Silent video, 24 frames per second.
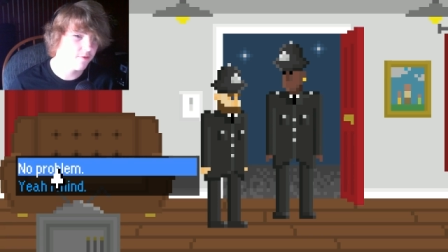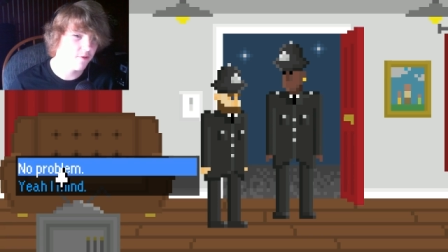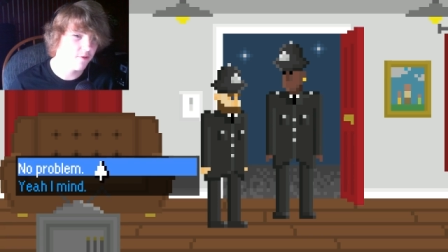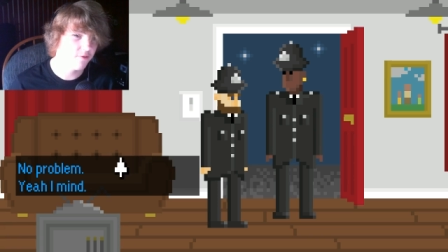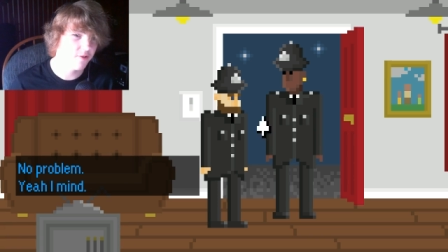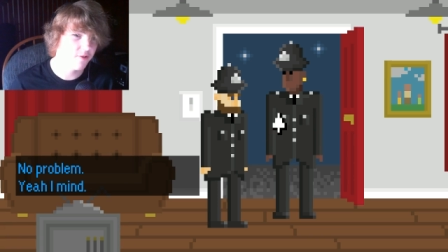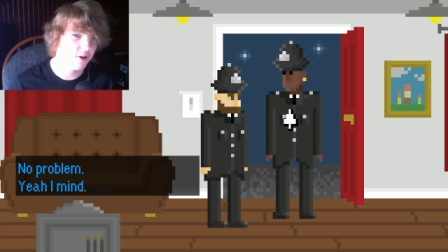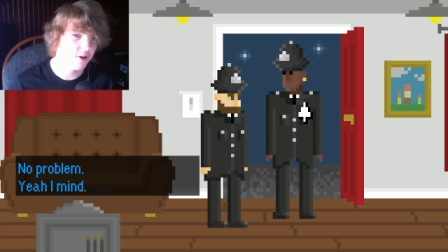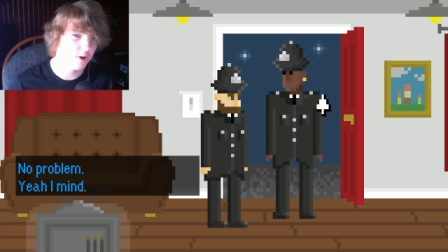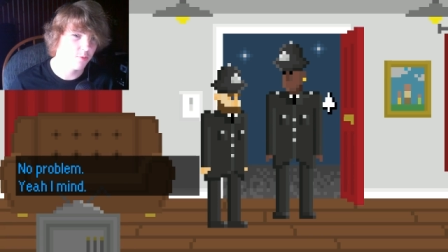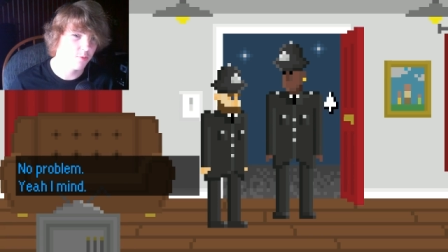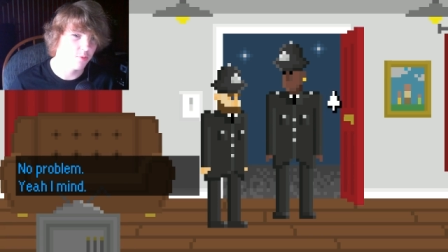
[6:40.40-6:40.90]
for
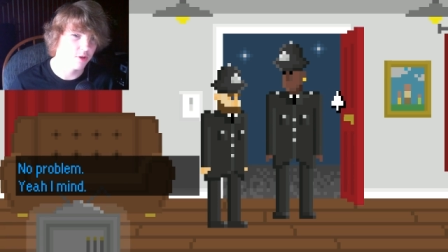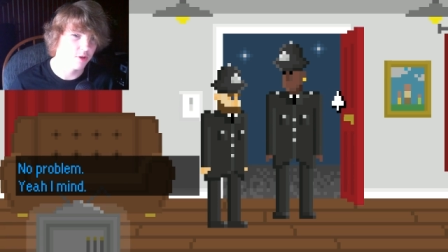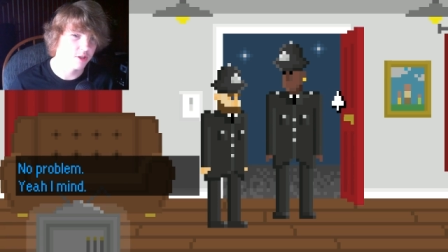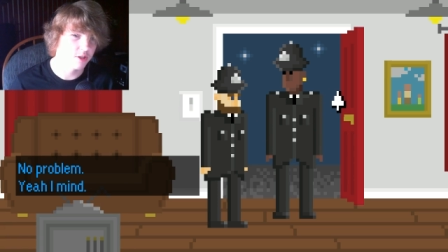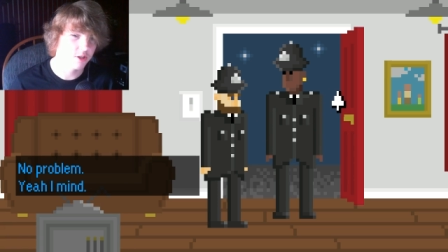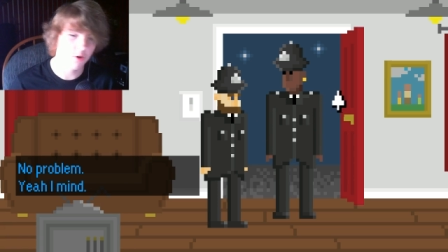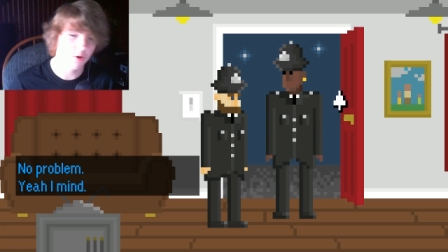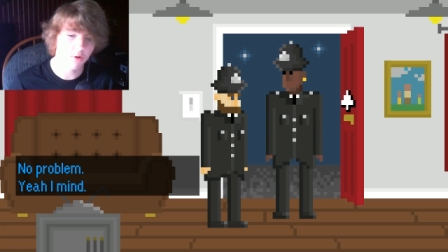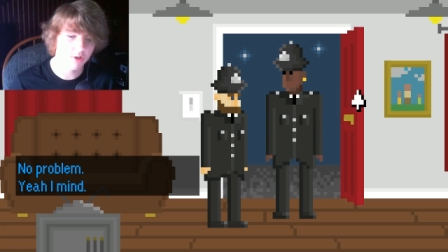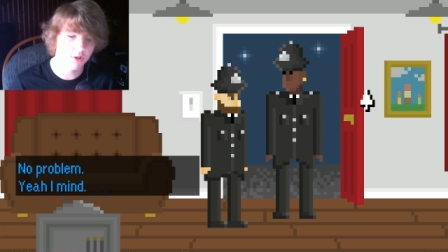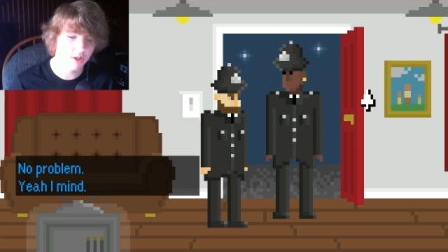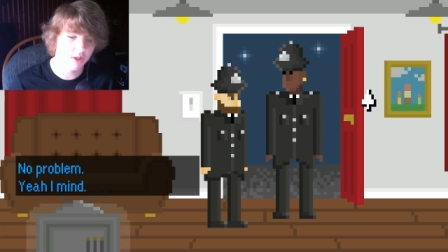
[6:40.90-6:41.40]
fingerprints.
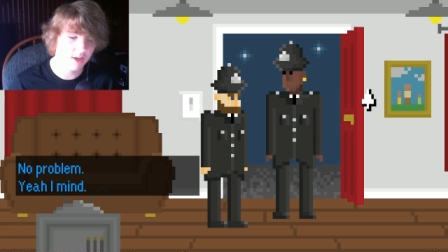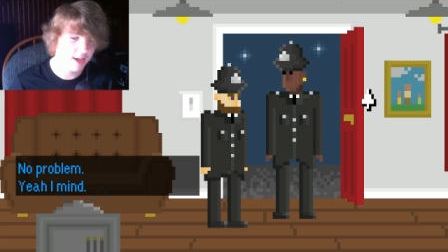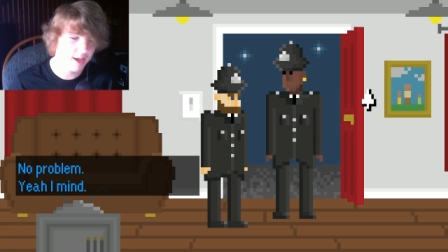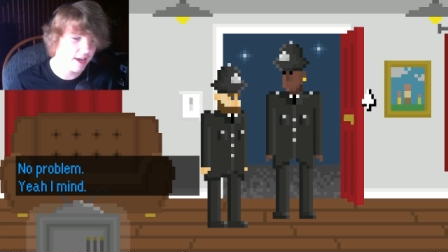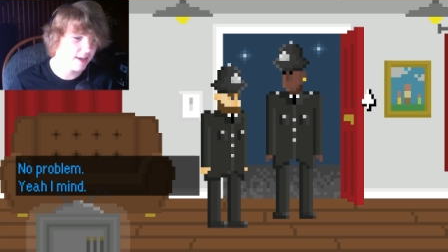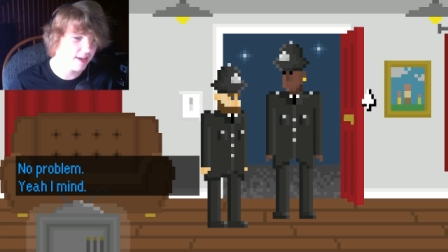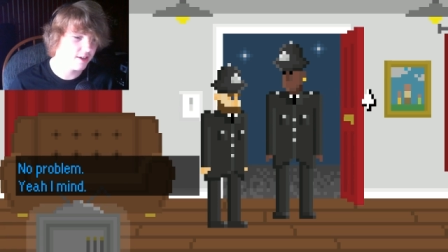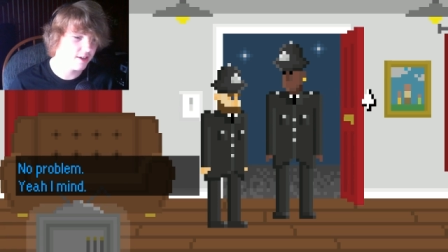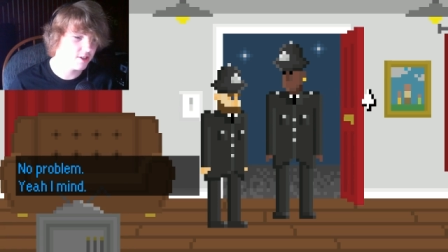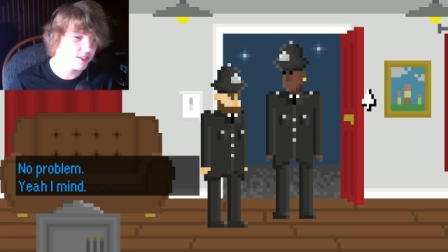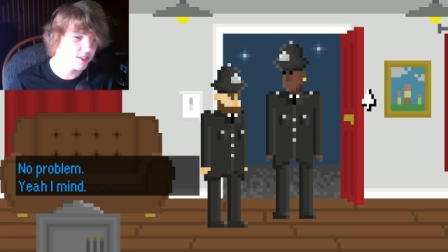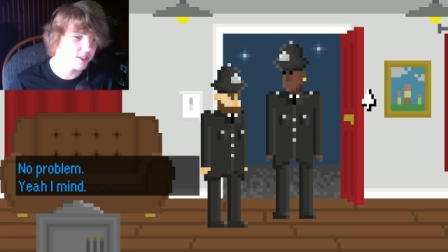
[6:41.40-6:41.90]
Don't you?
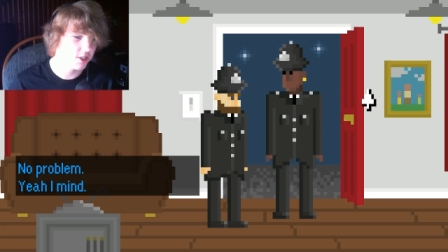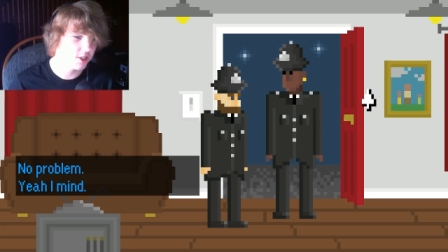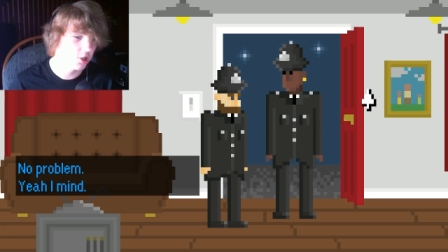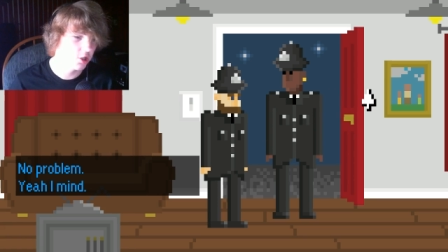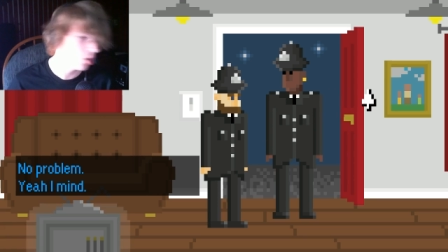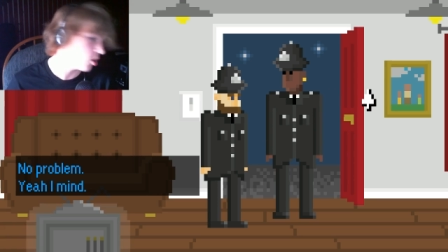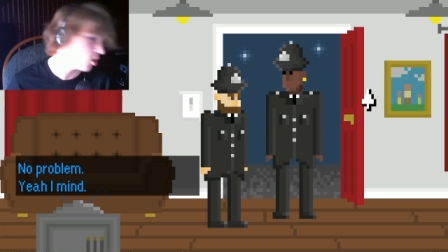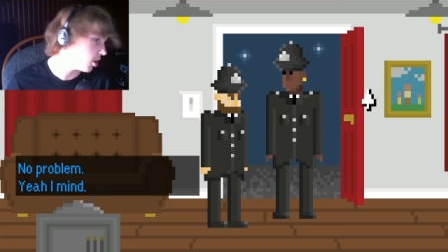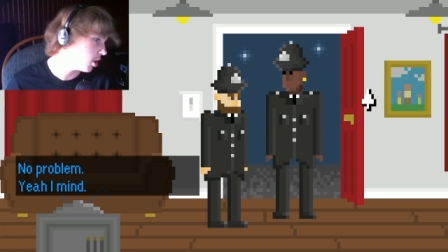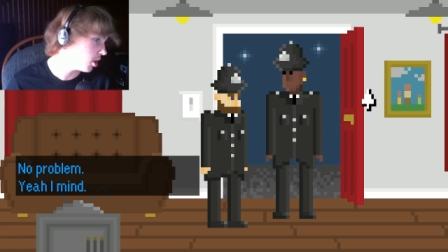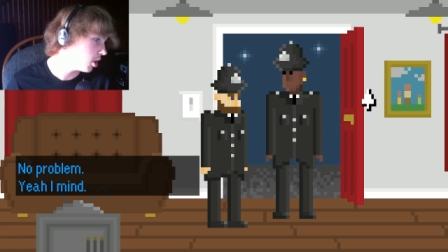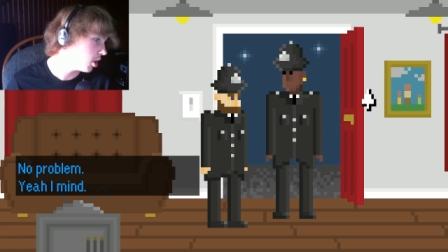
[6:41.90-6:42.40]
Can't you just
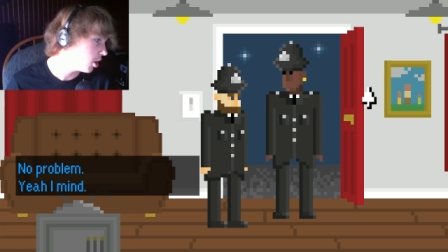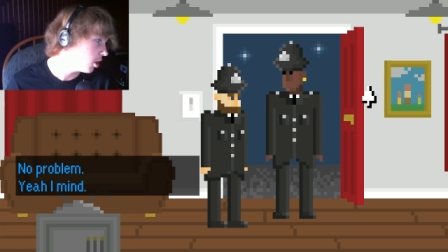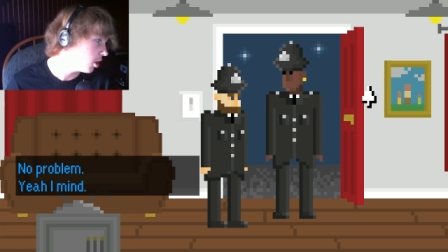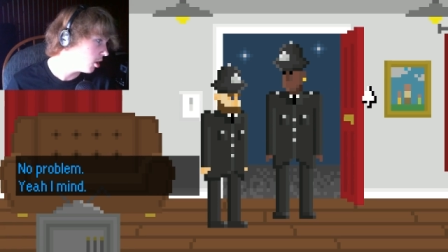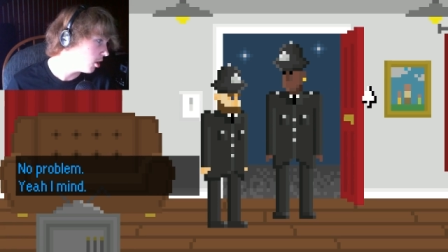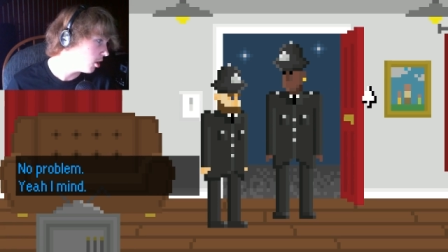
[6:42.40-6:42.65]
look?